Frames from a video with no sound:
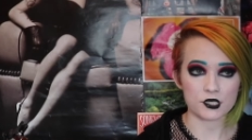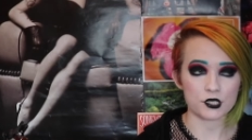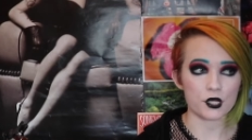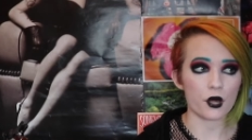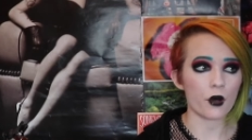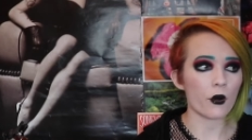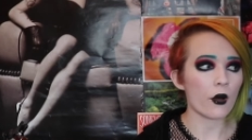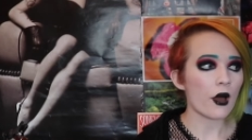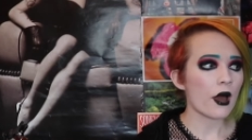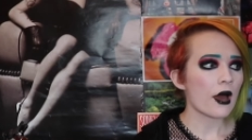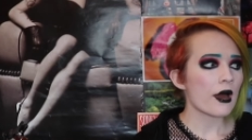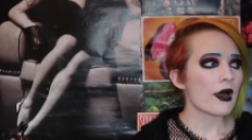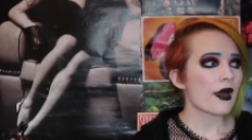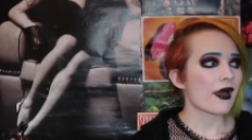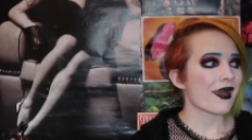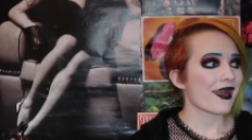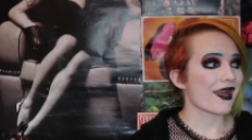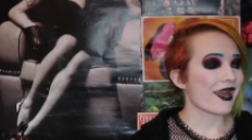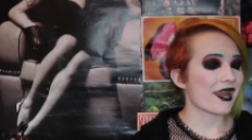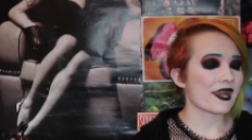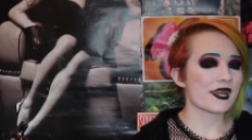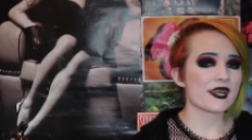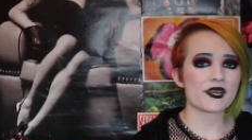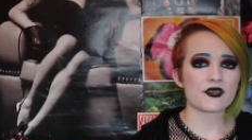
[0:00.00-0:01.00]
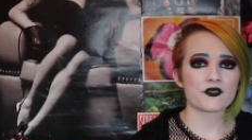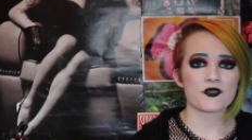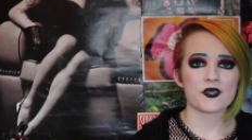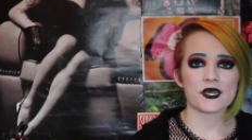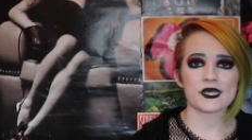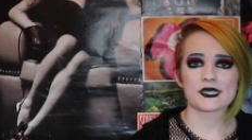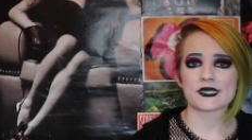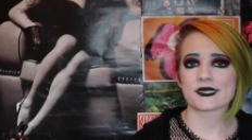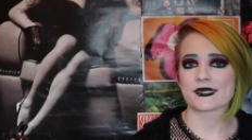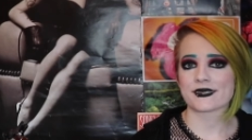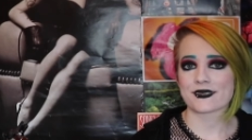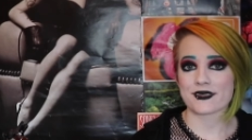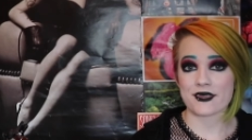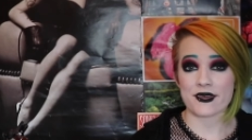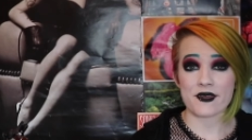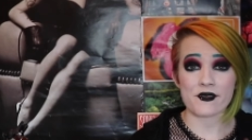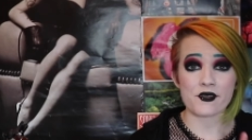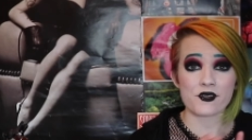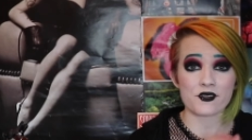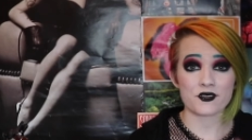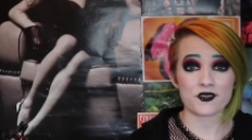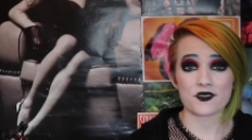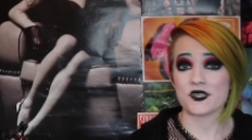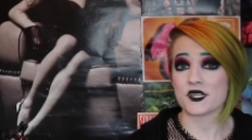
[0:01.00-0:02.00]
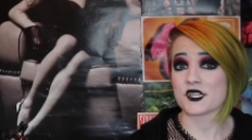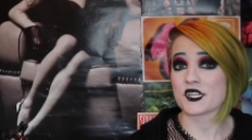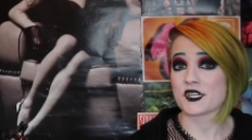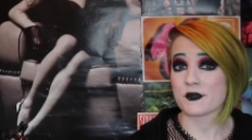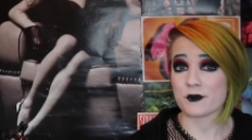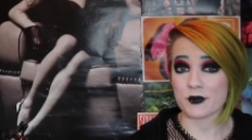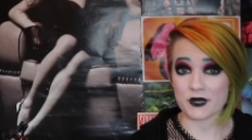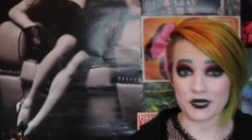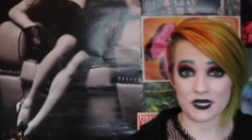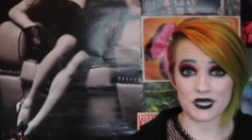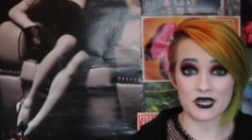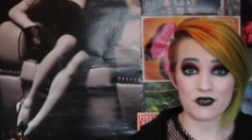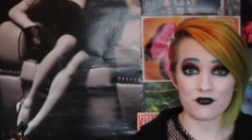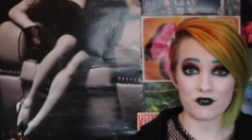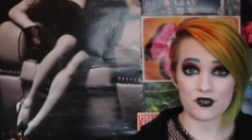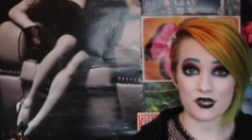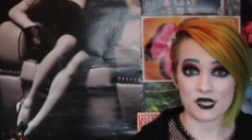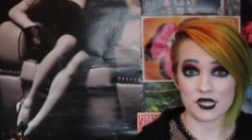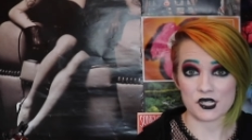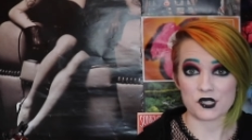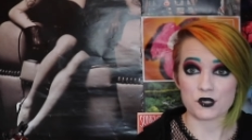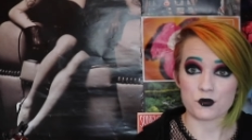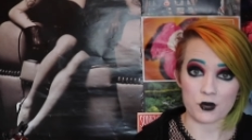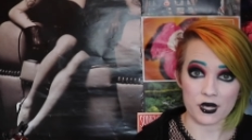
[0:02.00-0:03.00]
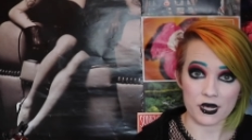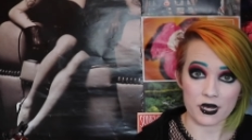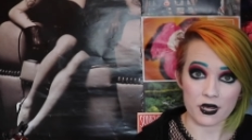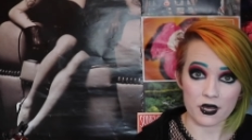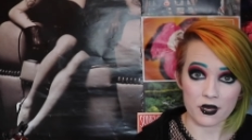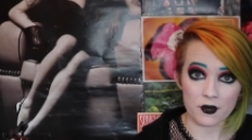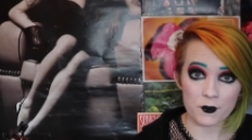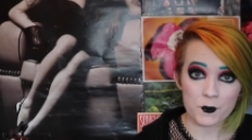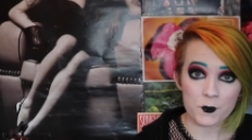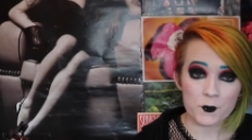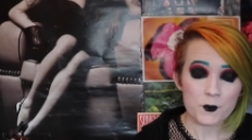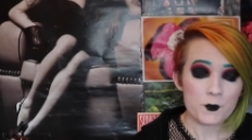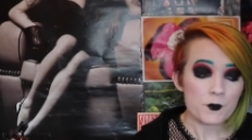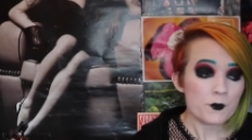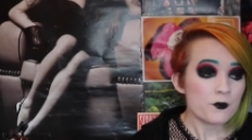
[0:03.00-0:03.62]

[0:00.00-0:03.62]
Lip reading: So A, I think Thanos needs to believe that he's winning,